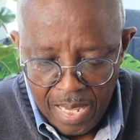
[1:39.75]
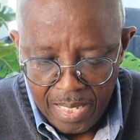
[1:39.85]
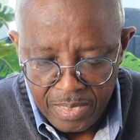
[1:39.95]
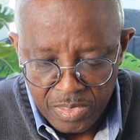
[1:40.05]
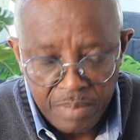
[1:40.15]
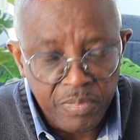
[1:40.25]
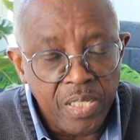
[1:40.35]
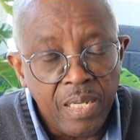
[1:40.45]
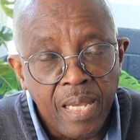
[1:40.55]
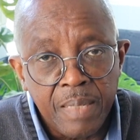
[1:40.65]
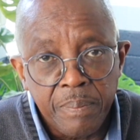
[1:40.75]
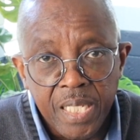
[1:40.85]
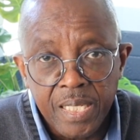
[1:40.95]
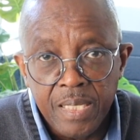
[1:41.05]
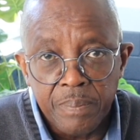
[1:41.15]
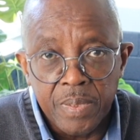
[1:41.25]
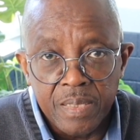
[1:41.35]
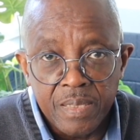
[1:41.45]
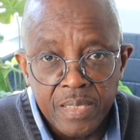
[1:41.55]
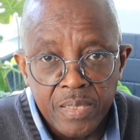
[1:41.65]
and some of the other
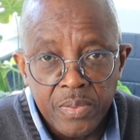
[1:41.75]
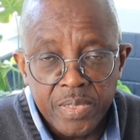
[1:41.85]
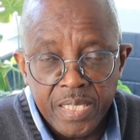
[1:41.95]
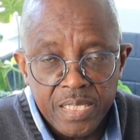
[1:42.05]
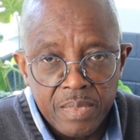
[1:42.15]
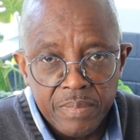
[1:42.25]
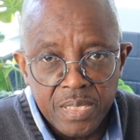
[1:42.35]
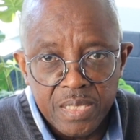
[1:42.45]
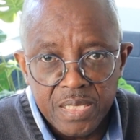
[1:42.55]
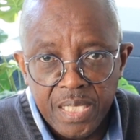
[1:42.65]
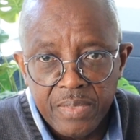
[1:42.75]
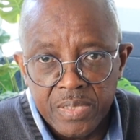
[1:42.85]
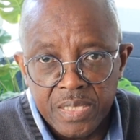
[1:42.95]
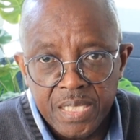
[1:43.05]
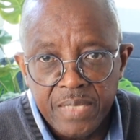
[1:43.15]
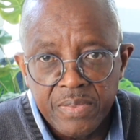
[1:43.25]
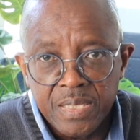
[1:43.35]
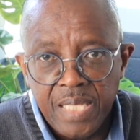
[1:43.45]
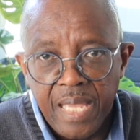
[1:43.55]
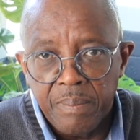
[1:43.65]
people in the Old Testament, Sarah,
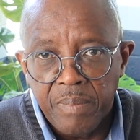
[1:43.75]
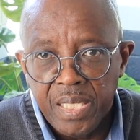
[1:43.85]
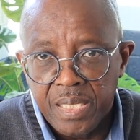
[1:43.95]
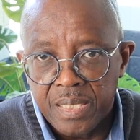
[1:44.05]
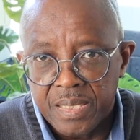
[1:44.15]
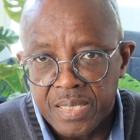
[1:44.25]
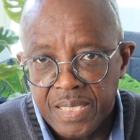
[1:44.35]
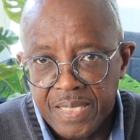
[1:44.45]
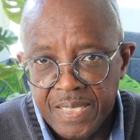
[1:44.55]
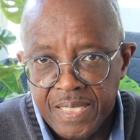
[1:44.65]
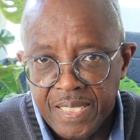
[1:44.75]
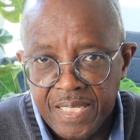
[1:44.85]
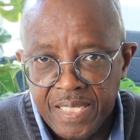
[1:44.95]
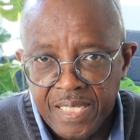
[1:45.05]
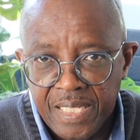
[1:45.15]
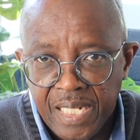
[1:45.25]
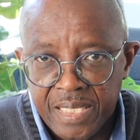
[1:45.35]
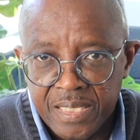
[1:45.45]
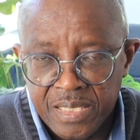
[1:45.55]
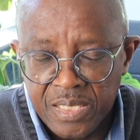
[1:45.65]
Sarah's handmaids,
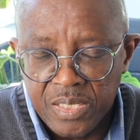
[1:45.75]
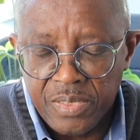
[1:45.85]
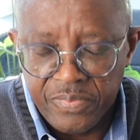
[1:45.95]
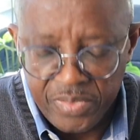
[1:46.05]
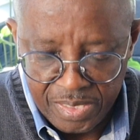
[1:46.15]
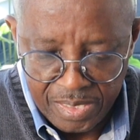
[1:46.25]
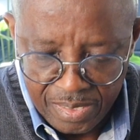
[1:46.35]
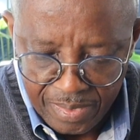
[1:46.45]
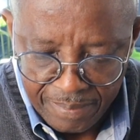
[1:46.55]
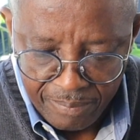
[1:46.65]
Elijah's servants.